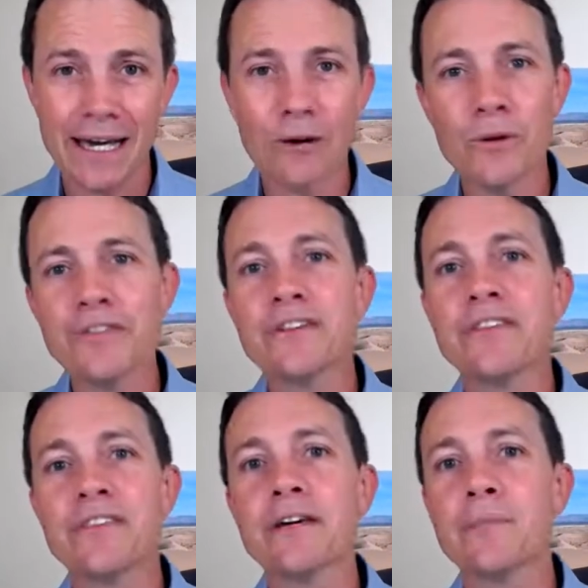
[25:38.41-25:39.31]
And I want you
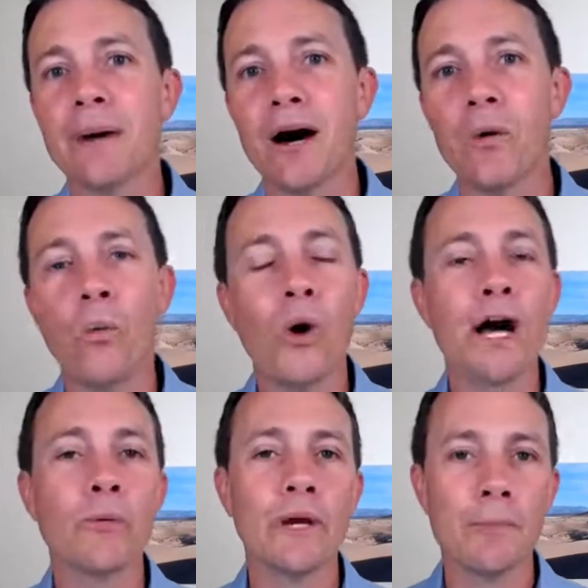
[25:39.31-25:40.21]
to think about why we